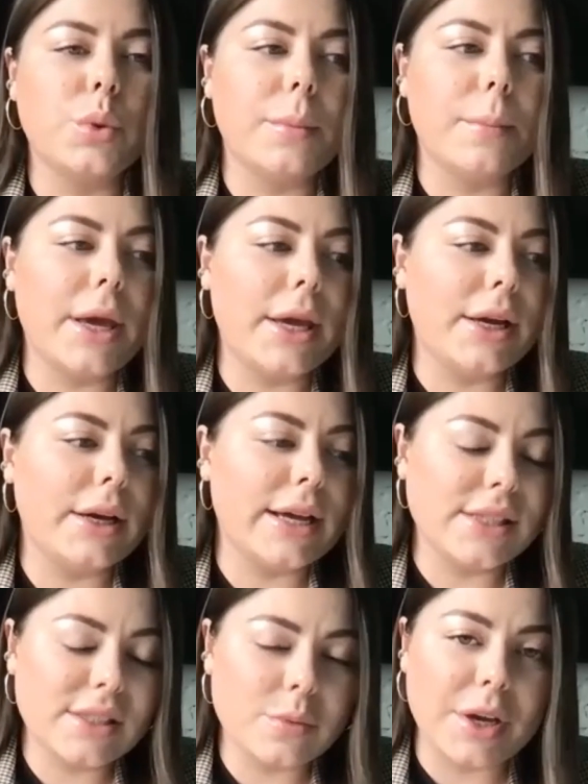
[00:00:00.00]
we make
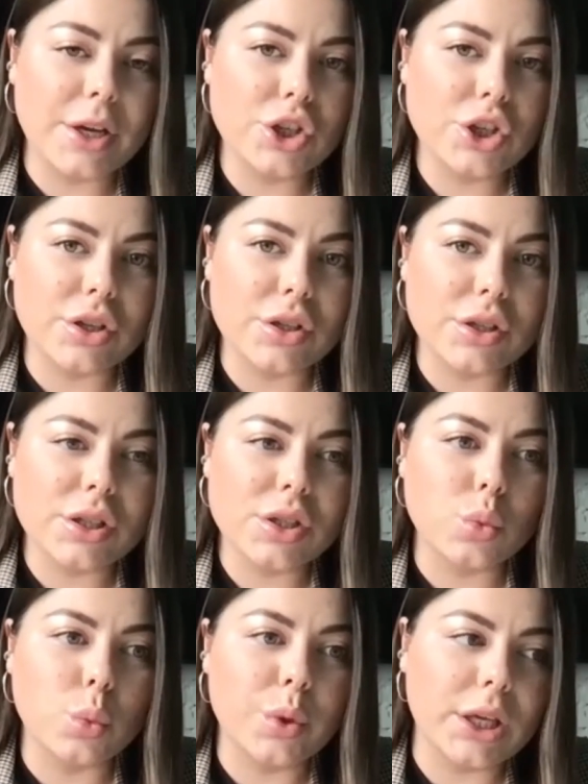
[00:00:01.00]

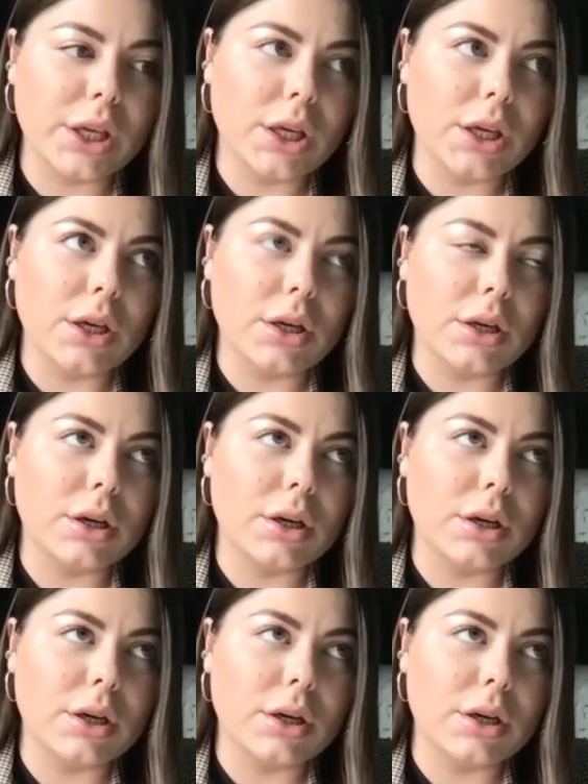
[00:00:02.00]
estimations, we